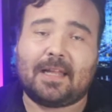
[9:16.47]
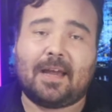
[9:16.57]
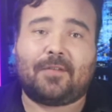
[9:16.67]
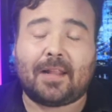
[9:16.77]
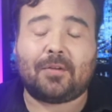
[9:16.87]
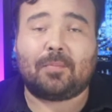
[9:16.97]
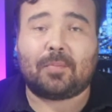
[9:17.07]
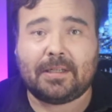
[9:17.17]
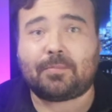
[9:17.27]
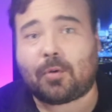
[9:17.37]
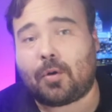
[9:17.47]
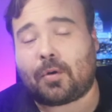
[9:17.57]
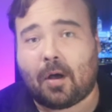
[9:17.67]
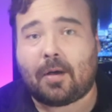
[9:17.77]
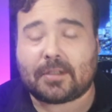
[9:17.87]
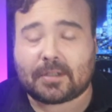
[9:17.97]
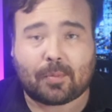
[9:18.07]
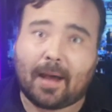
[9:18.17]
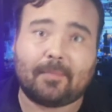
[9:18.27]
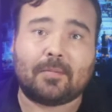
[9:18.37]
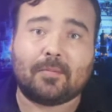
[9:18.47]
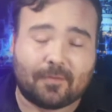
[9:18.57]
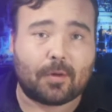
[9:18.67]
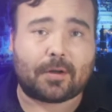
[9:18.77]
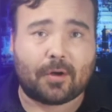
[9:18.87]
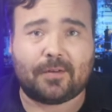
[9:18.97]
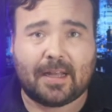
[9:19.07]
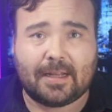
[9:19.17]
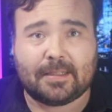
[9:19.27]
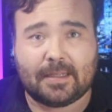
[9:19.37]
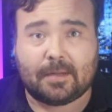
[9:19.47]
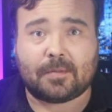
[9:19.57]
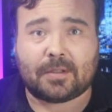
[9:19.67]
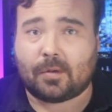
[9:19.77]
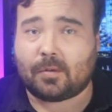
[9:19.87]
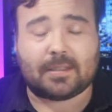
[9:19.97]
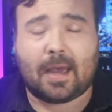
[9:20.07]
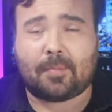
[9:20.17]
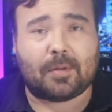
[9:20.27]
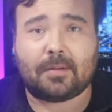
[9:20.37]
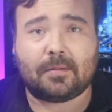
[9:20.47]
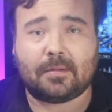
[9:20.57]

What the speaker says: not following police protocol was a problem before COVID-19. So stop it.